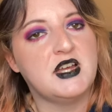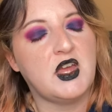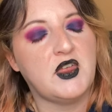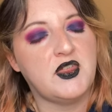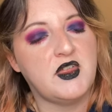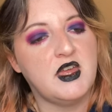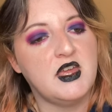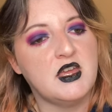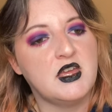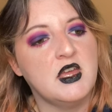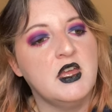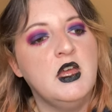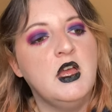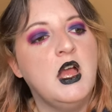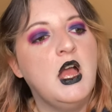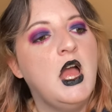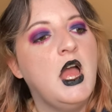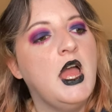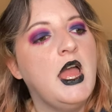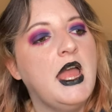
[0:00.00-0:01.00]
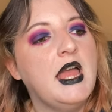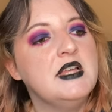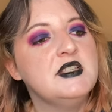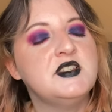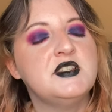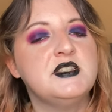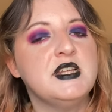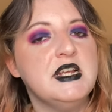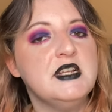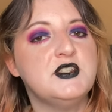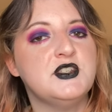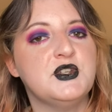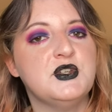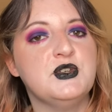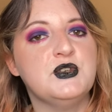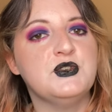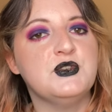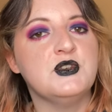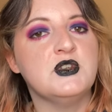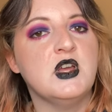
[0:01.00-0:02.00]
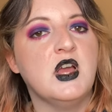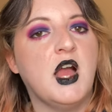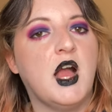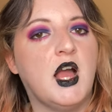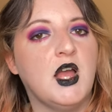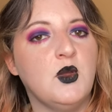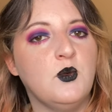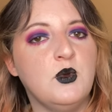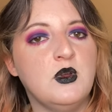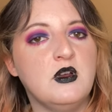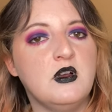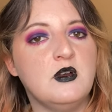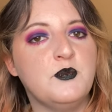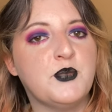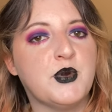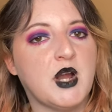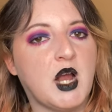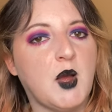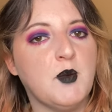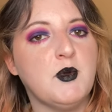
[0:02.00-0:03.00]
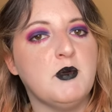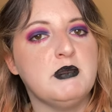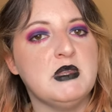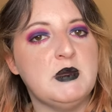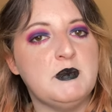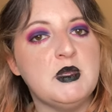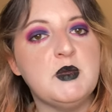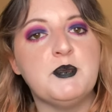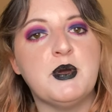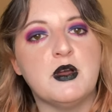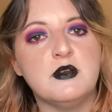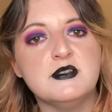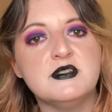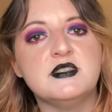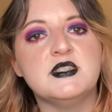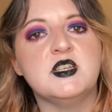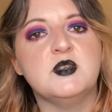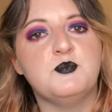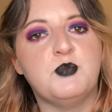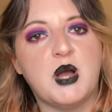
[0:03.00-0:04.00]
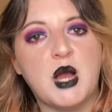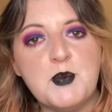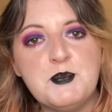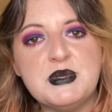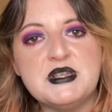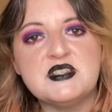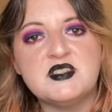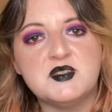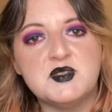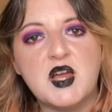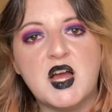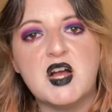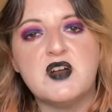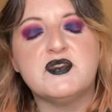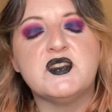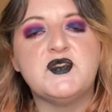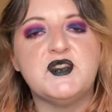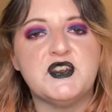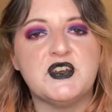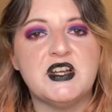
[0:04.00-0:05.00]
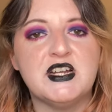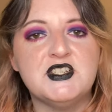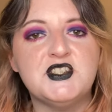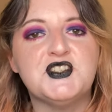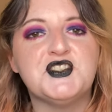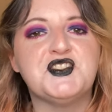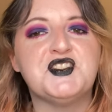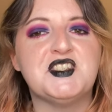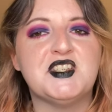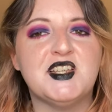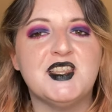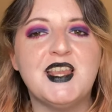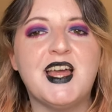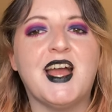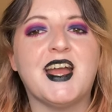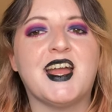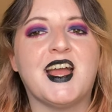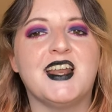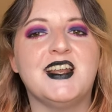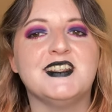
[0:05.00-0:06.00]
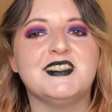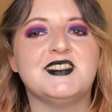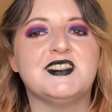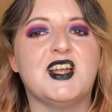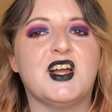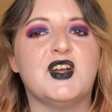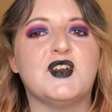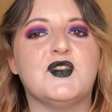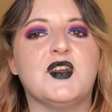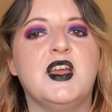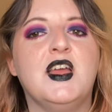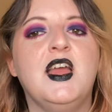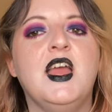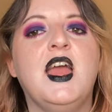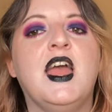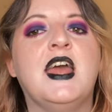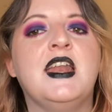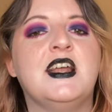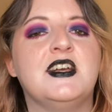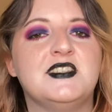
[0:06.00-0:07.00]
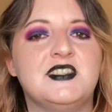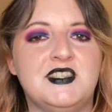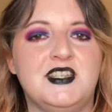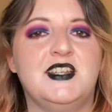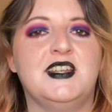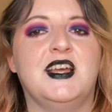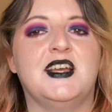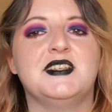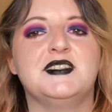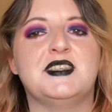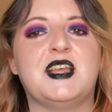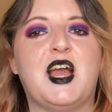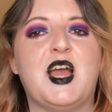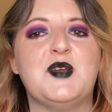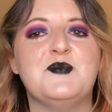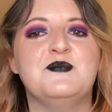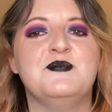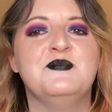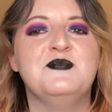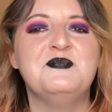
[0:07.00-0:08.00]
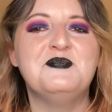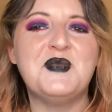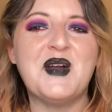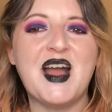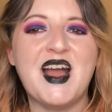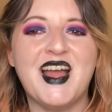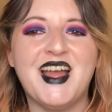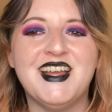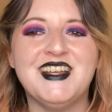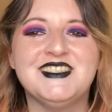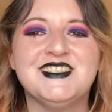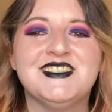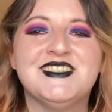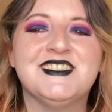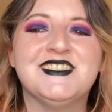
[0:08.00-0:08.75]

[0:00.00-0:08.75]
I think. And stay tuned. I will probably be posting puppy stuff if you're interested in that kind of stuff. And I'll see you next time. Bye!